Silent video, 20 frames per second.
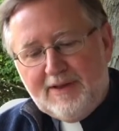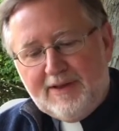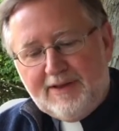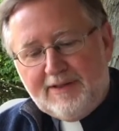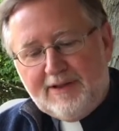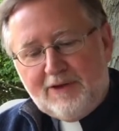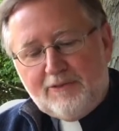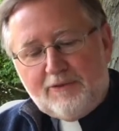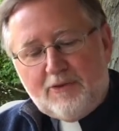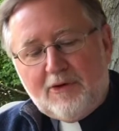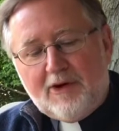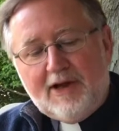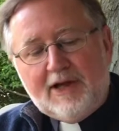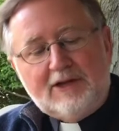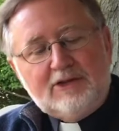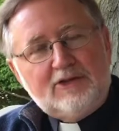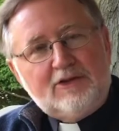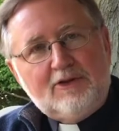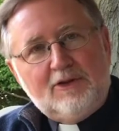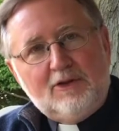Therefore
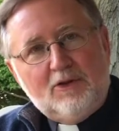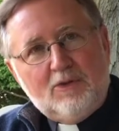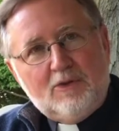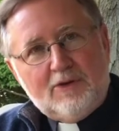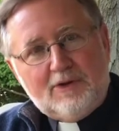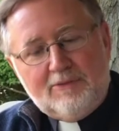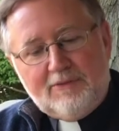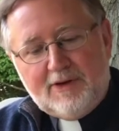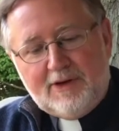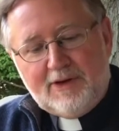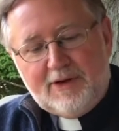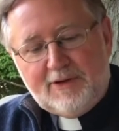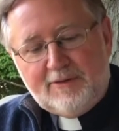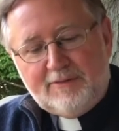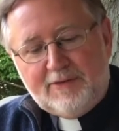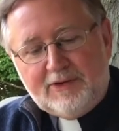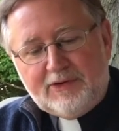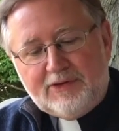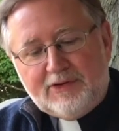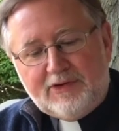ask the Lord of the
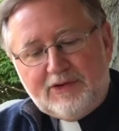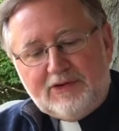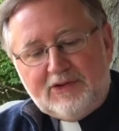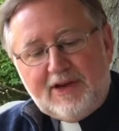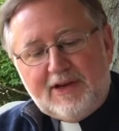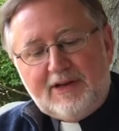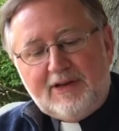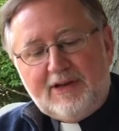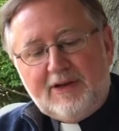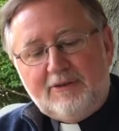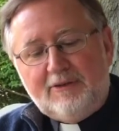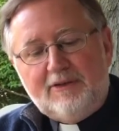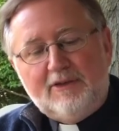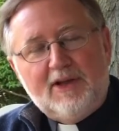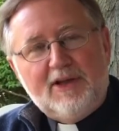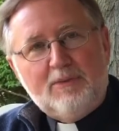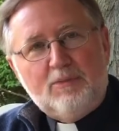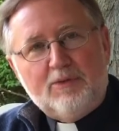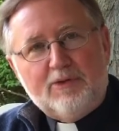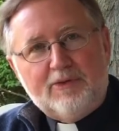harvest to send out
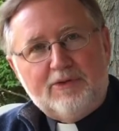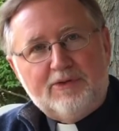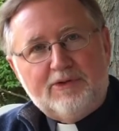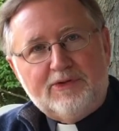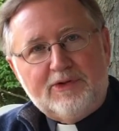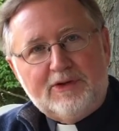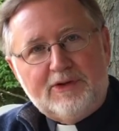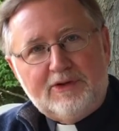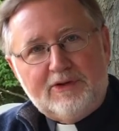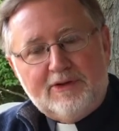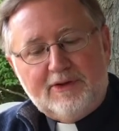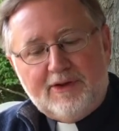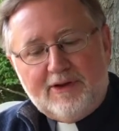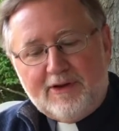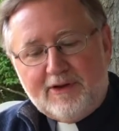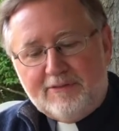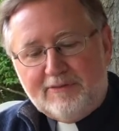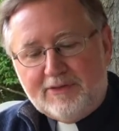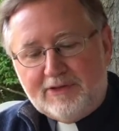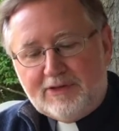laborers into the
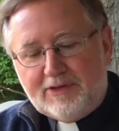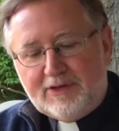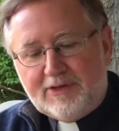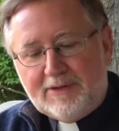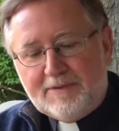harvest.